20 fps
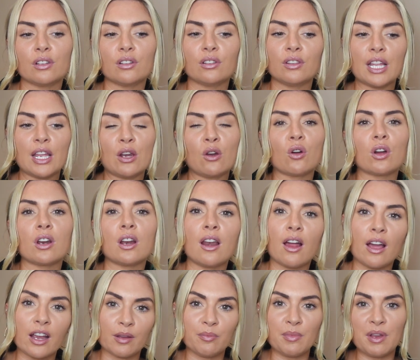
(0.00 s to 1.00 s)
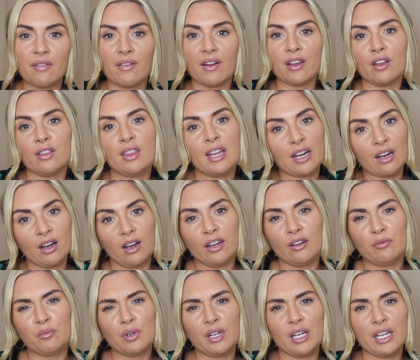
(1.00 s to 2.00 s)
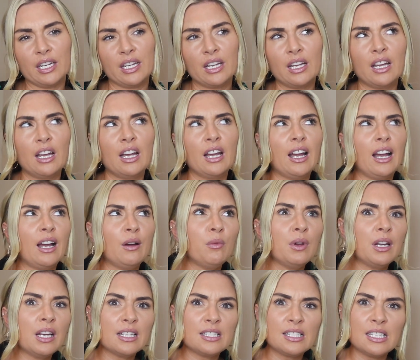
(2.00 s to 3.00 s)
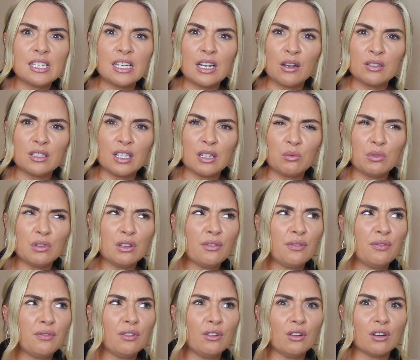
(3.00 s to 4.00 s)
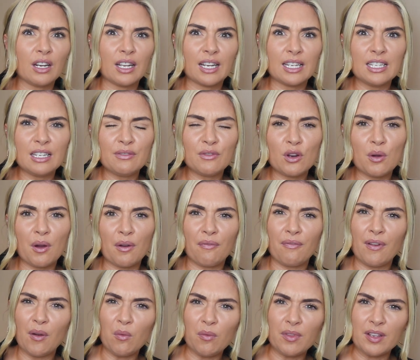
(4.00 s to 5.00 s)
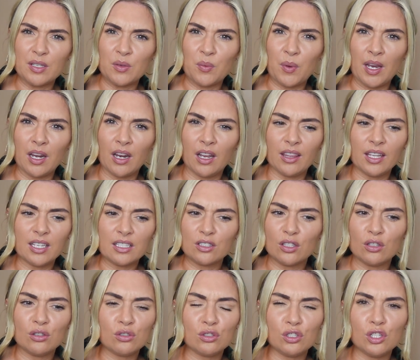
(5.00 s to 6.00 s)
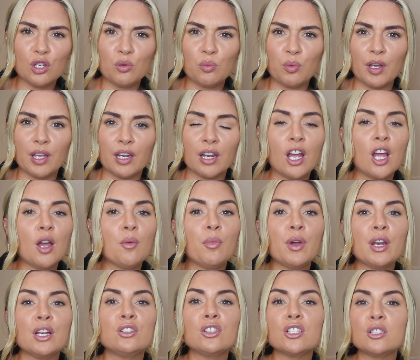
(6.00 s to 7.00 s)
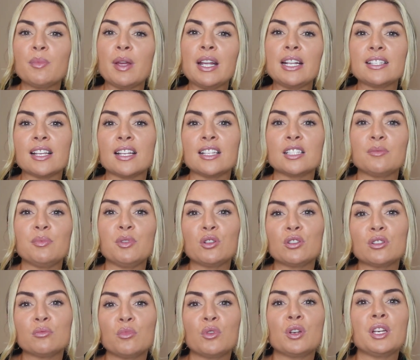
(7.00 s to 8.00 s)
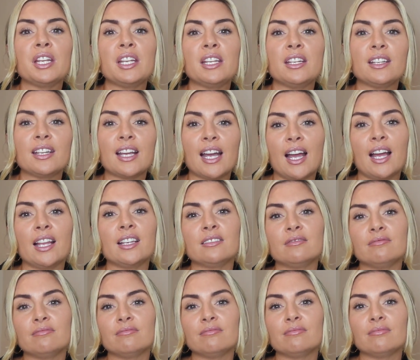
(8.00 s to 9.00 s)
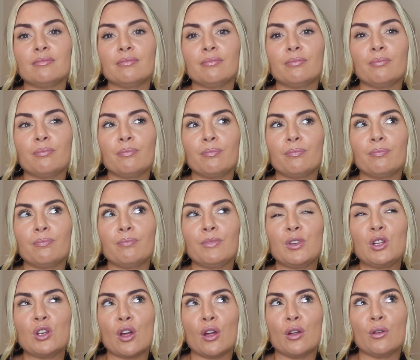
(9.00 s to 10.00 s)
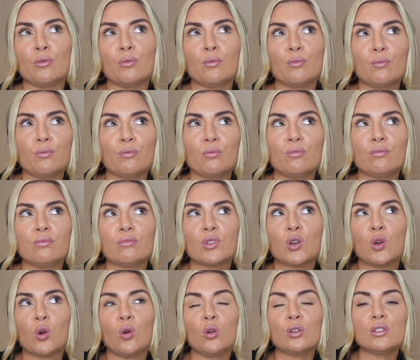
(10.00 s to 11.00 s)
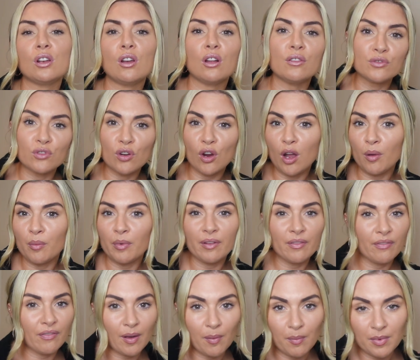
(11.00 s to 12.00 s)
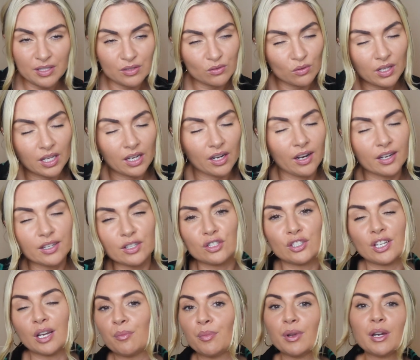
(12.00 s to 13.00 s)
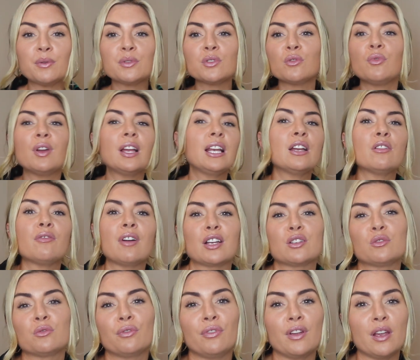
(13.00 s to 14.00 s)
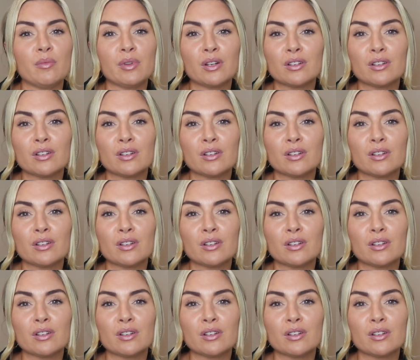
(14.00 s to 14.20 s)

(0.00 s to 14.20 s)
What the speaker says: they're not gonna like me if I earn that kind of money. And when I seen it, I was like, what the fuck? Like, I didn't even know I felt this way. Like, that's so stupid. But it does make sense because money can, you know, cause a lot of drama in families and all that kind of shit. But it was a really irrational fear